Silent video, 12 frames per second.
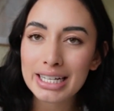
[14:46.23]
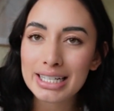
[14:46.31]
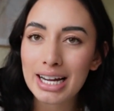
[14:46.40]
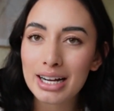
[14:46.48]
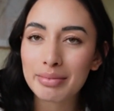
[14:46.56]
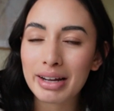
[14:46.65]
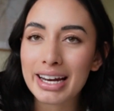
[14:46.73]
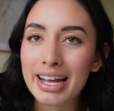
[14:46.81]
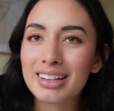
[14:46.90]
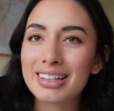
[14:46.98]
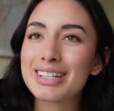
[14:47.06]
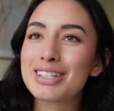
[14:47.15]
dug my
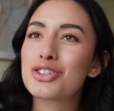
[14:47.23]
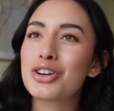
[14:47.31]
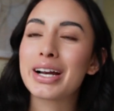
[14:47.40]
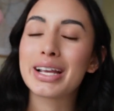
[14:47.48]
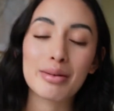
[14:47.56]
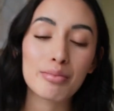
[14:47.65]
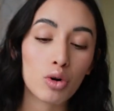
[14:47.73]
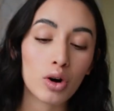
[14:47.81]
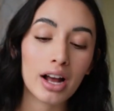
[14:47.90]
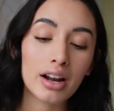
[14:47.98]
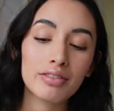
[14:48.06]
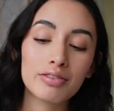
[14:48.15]
nail in to try to get more
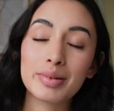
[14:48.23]
out of